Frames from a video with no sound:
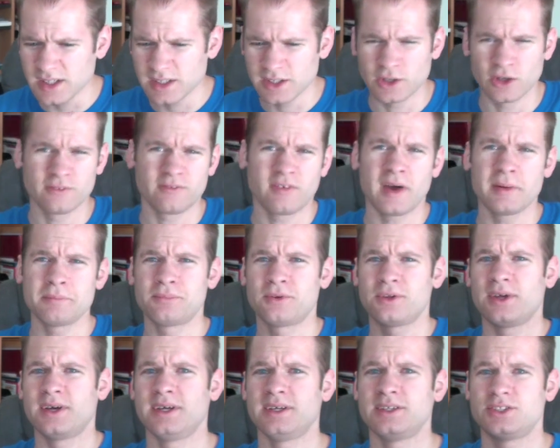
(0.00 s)
you know, if I
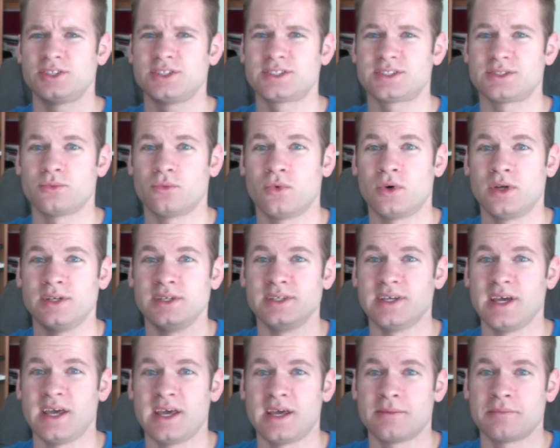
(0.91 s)
play just one
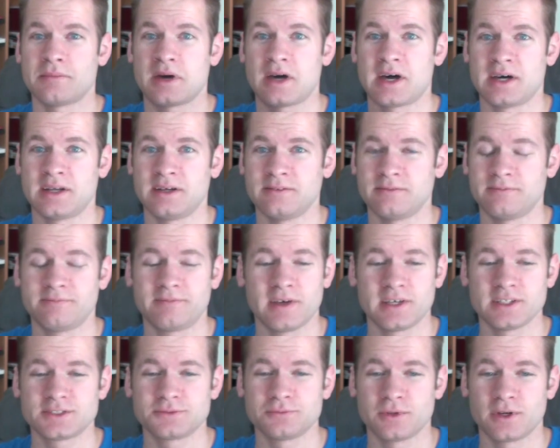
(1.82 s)
game on
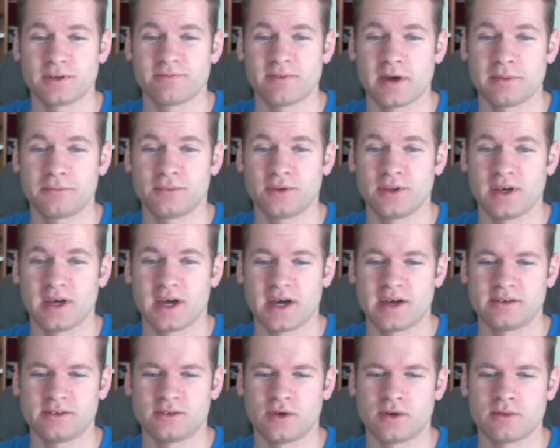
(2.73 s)
Facebook,
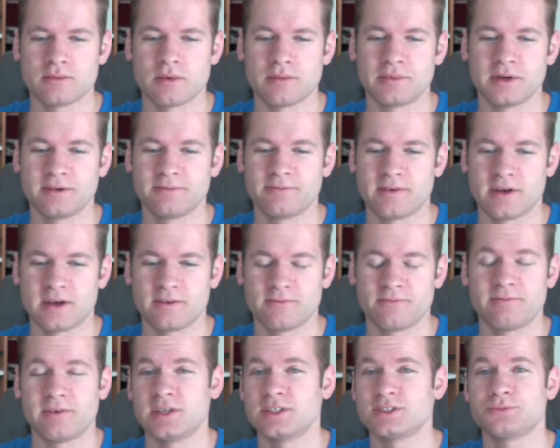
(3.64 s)
I know I'm a big fan
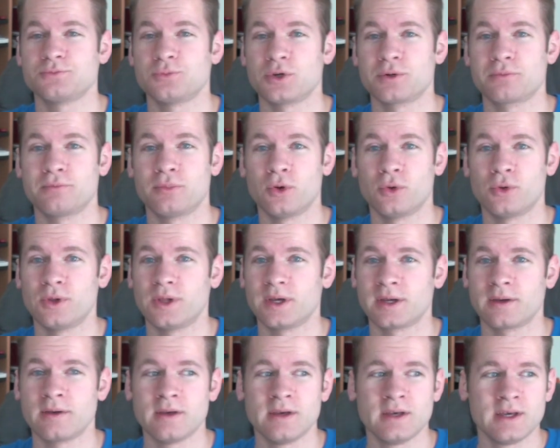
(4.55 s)
of Facebook
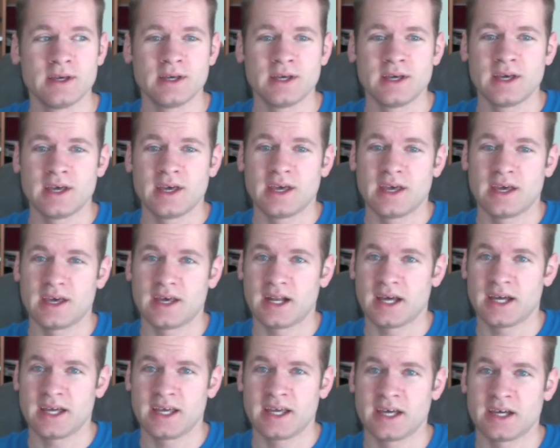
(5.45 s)
bowling, and
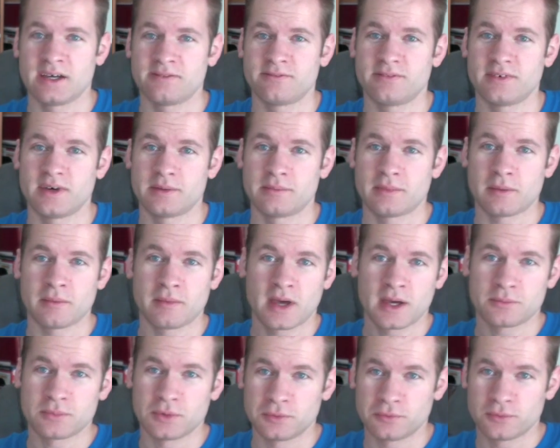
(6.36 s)
I have my
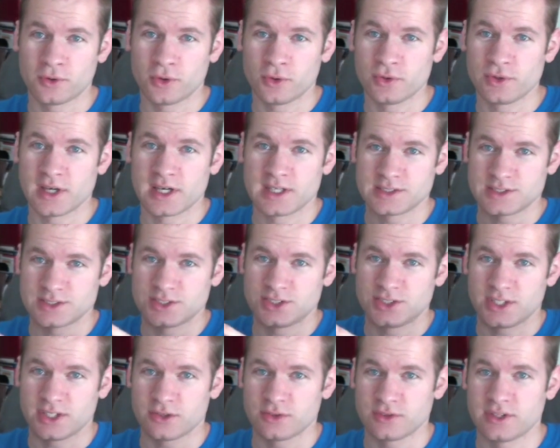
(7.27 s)
MacBook Pro. You guys can
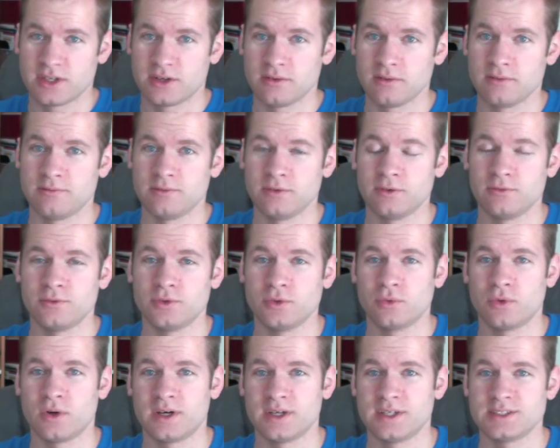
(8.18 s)
check out that review if you
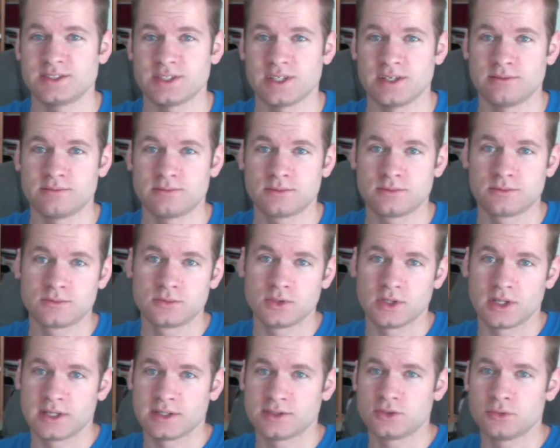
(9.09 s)
want. It's a
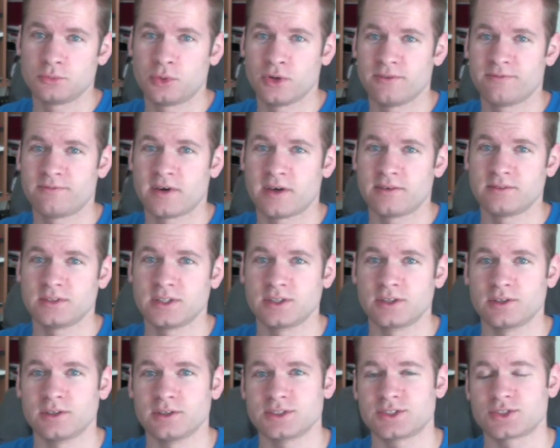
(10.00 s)
2.5
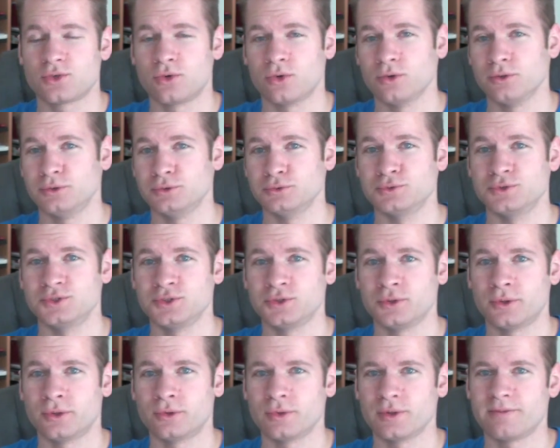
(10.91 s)
gigahertz Core 2
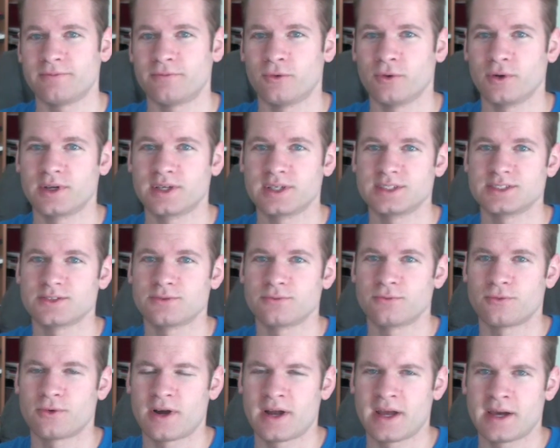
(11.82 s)
Duo with 4 gigs
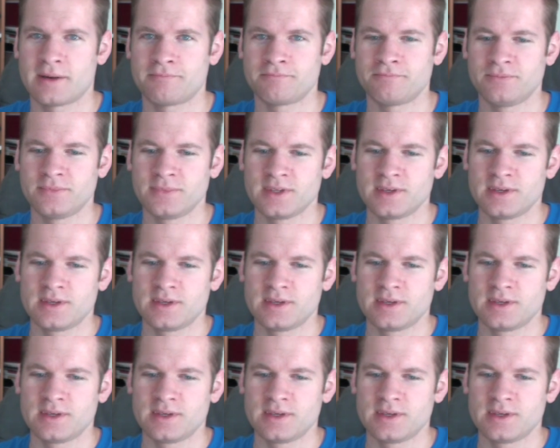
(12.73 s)
of RAM.